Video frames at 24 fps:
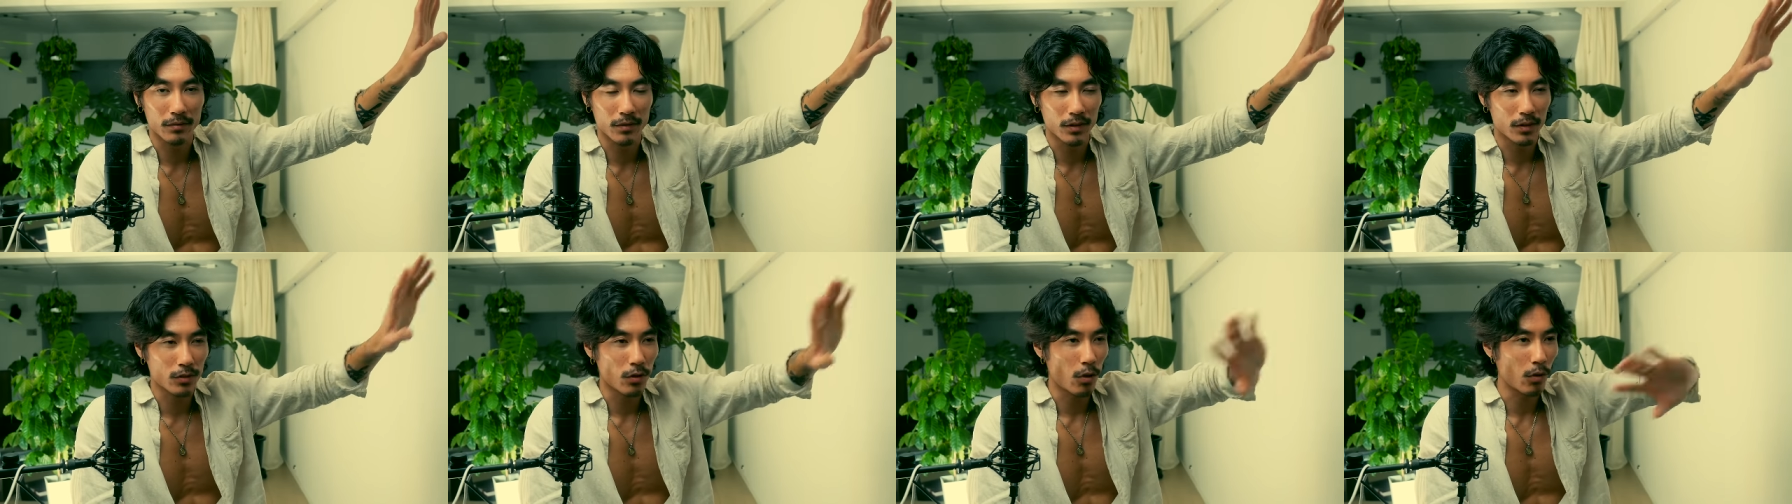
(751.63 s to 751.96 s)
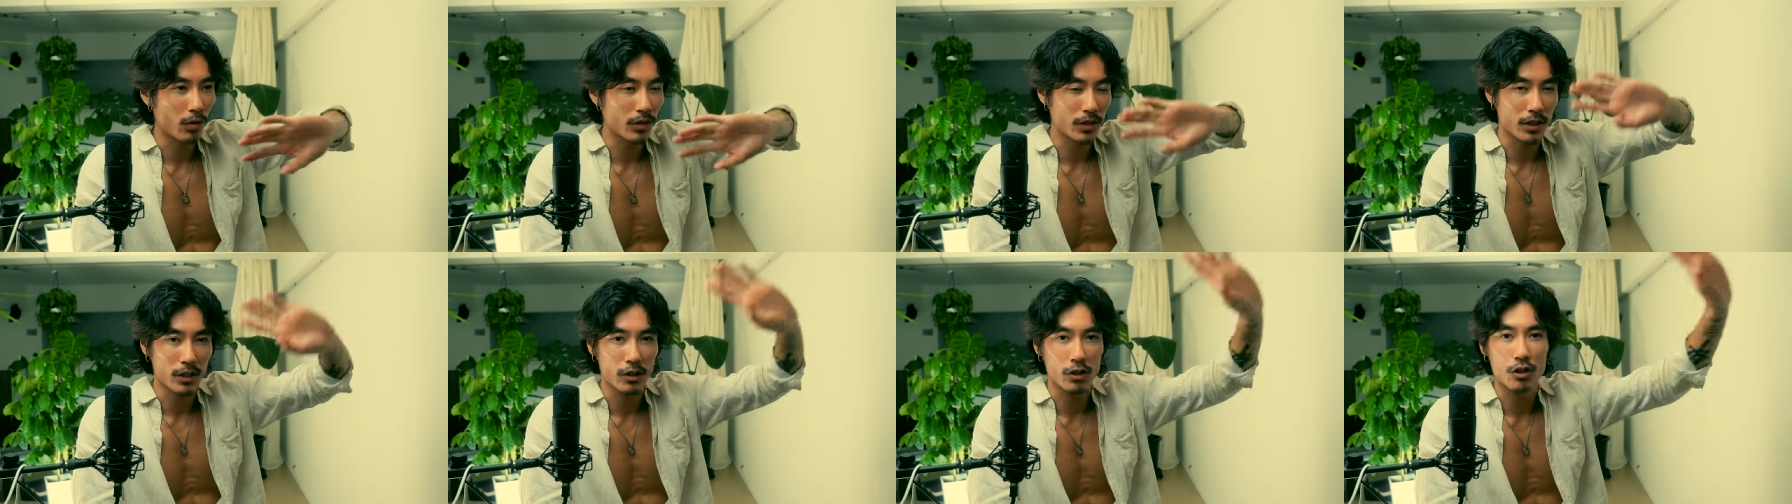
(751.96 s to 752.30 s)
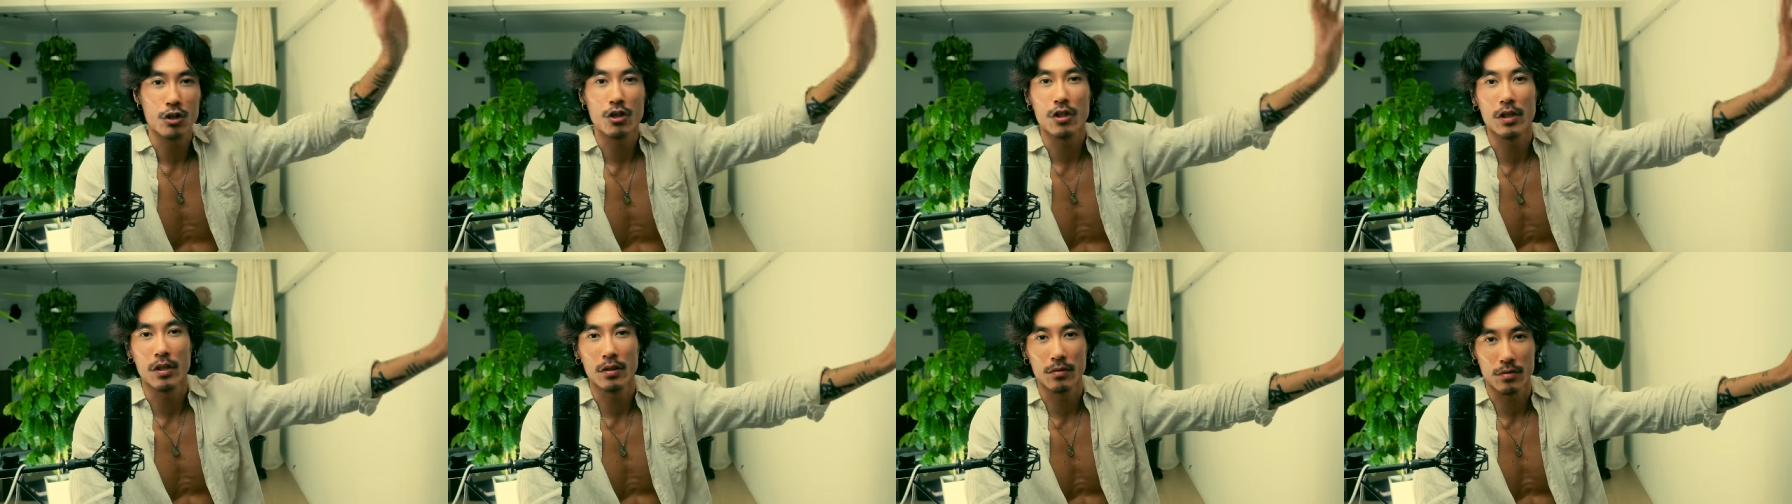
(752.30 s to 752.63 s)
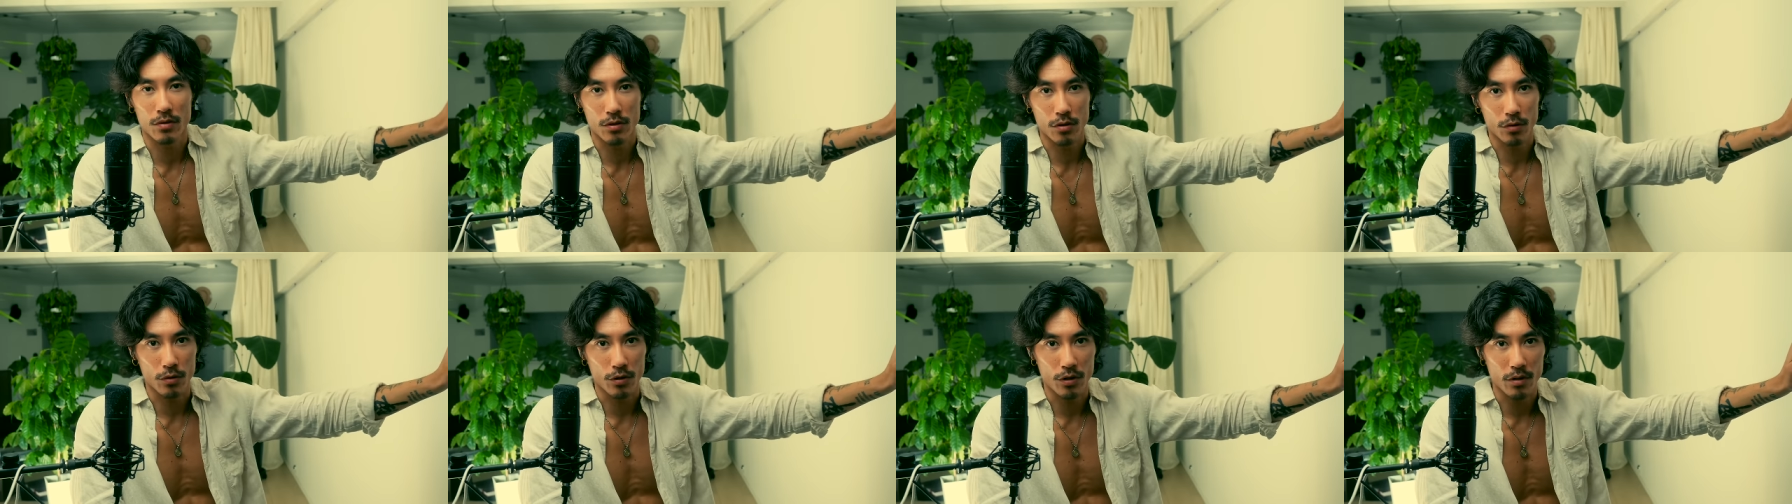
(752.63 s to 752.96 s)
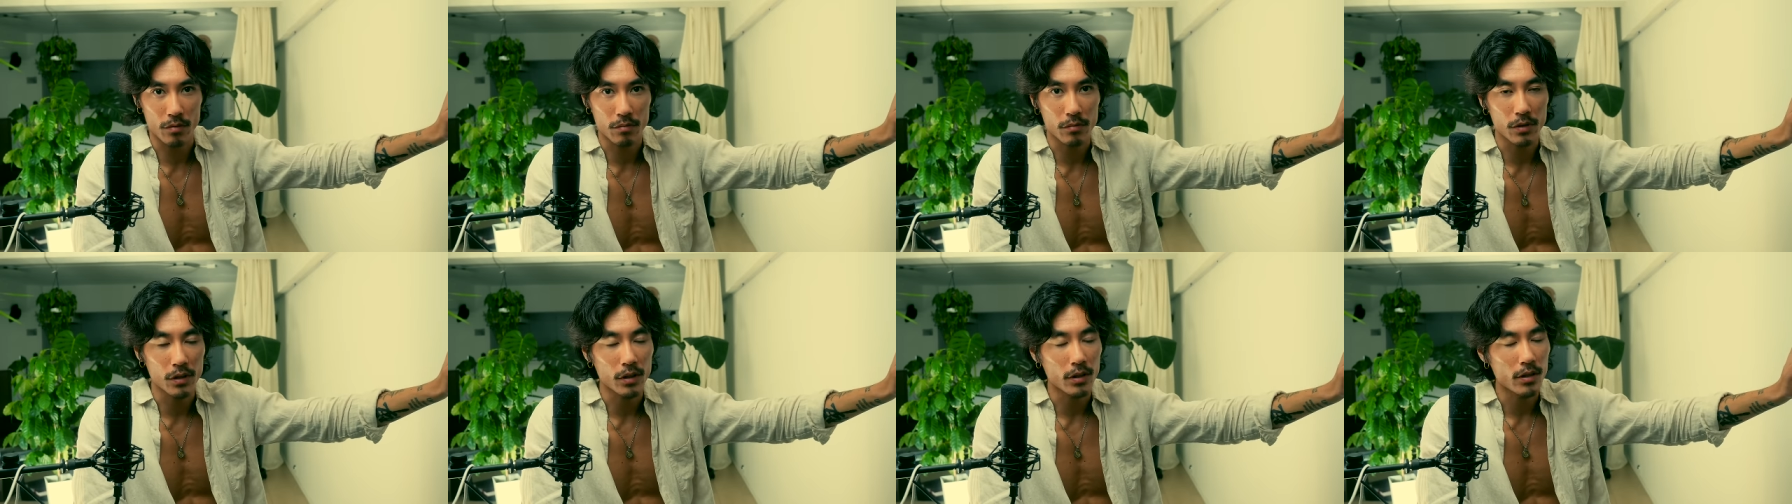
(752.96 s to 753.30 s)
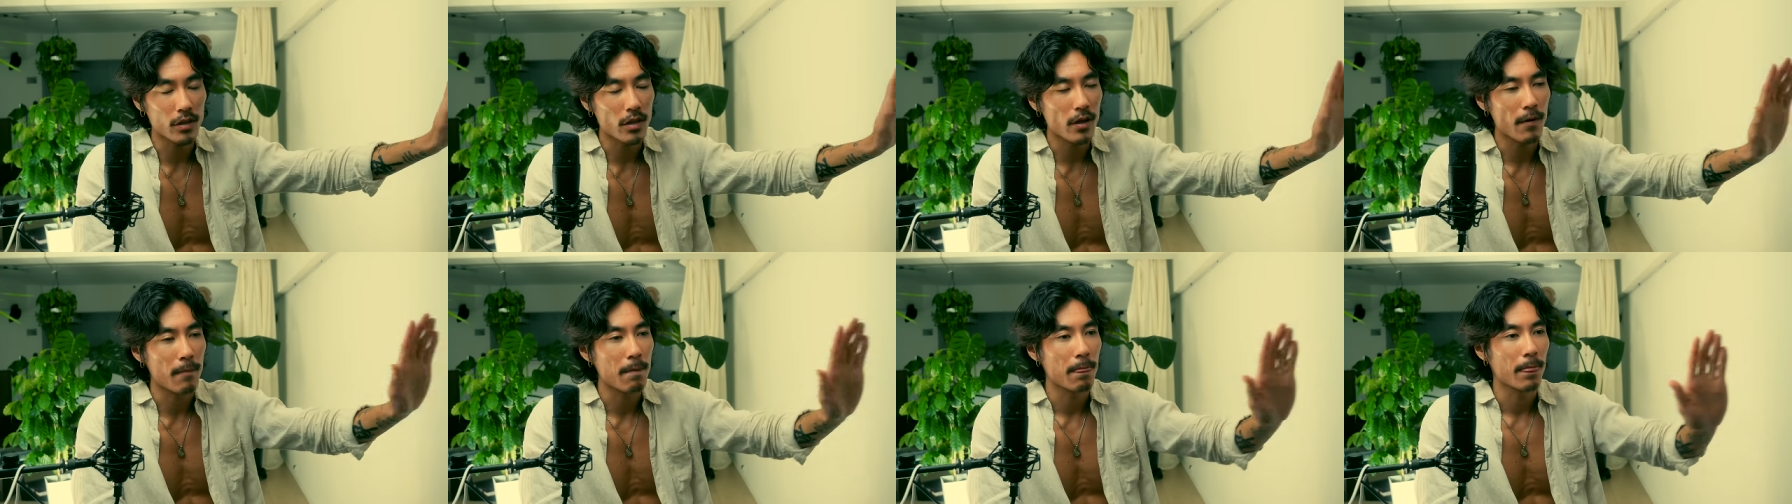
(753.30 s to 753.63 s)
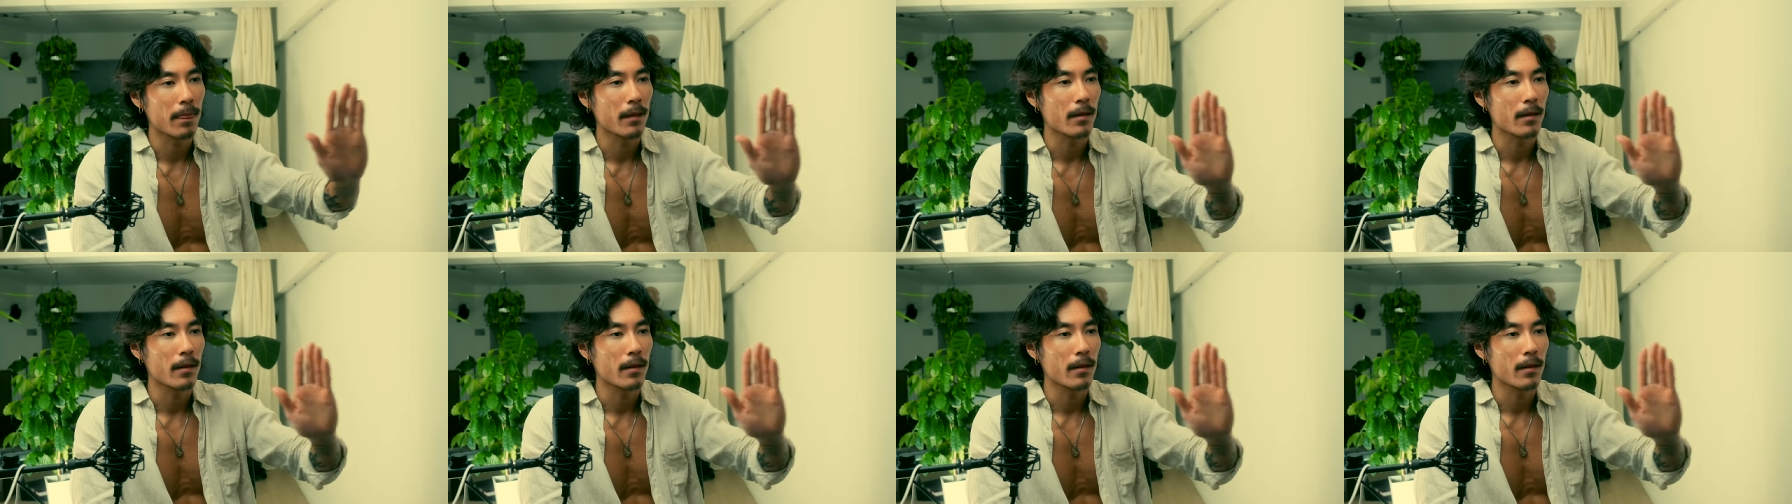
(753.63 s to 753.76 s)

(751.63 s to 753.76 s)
the toxic shit on social media.